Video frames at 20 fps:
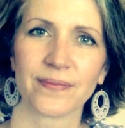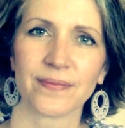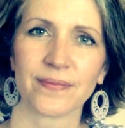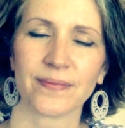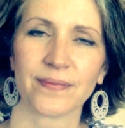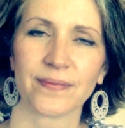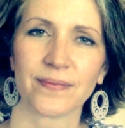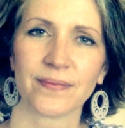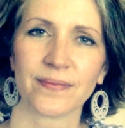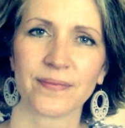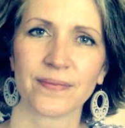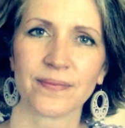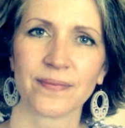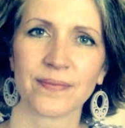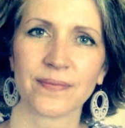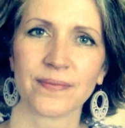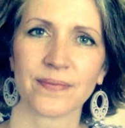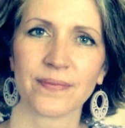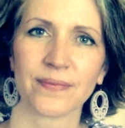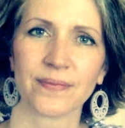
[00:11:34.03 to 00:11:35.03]

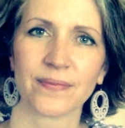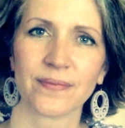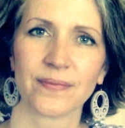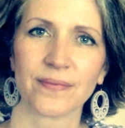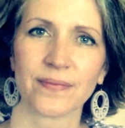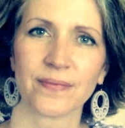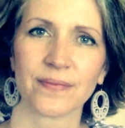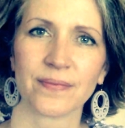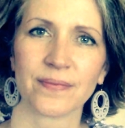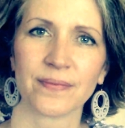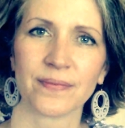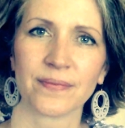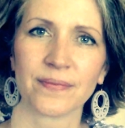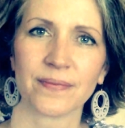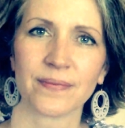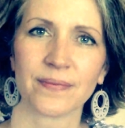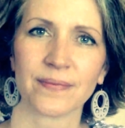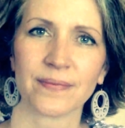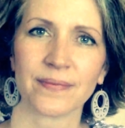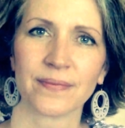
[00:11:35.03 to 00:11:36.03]

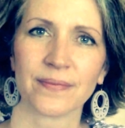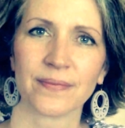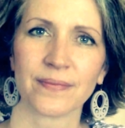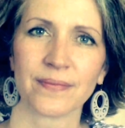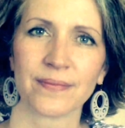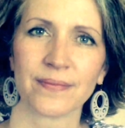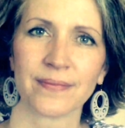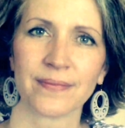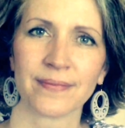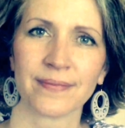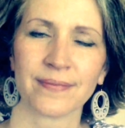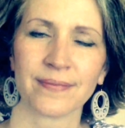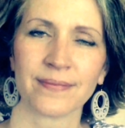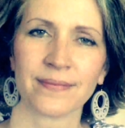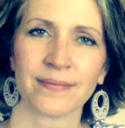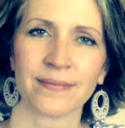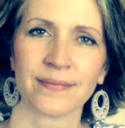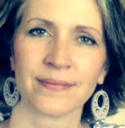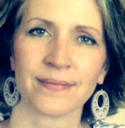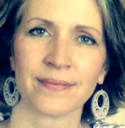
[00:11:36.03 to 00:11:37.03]

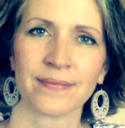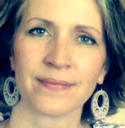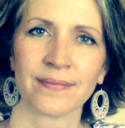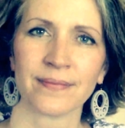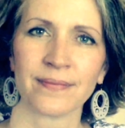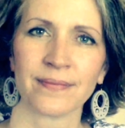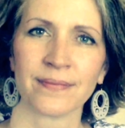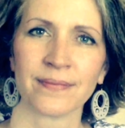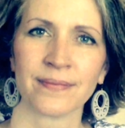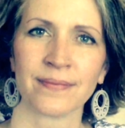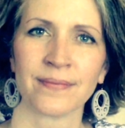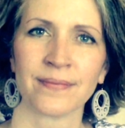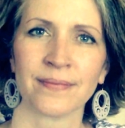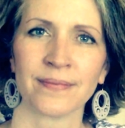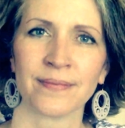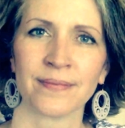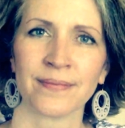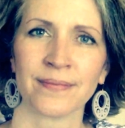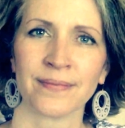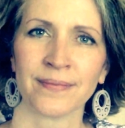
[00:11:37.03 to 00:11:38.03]

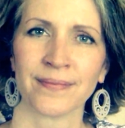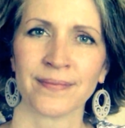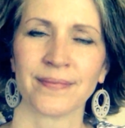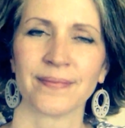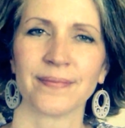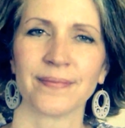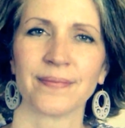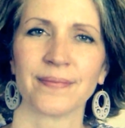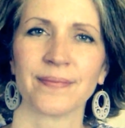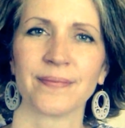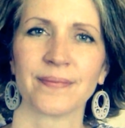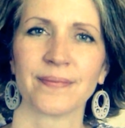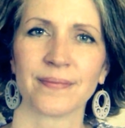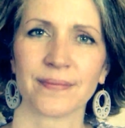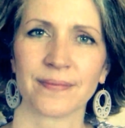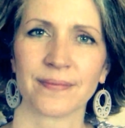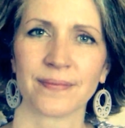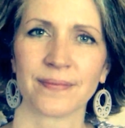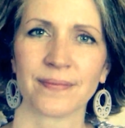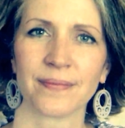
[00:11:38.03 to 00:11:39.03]

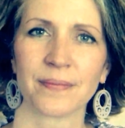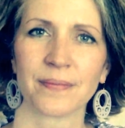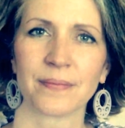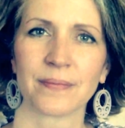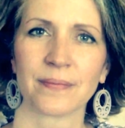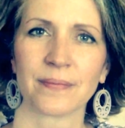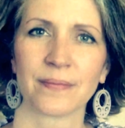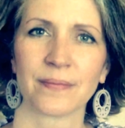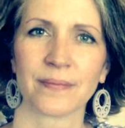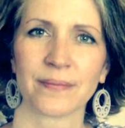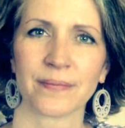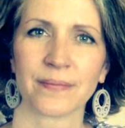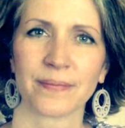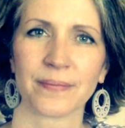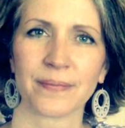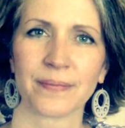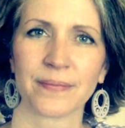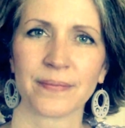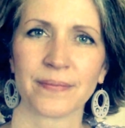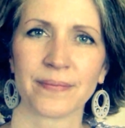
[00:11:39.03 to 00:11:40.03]

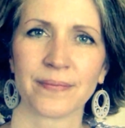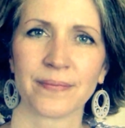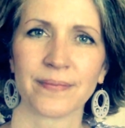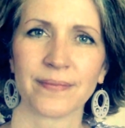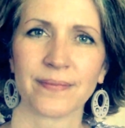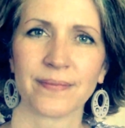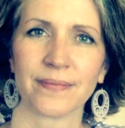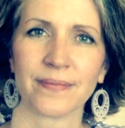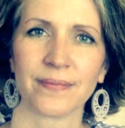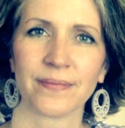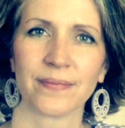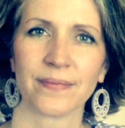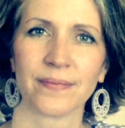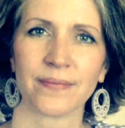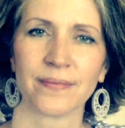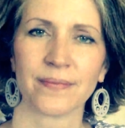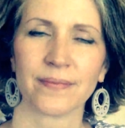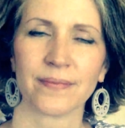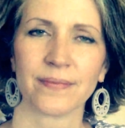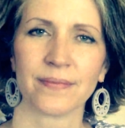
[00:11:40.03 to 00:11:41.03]

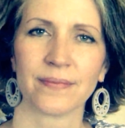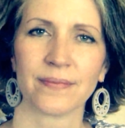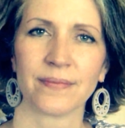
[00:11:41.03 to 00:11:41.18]
[no speech]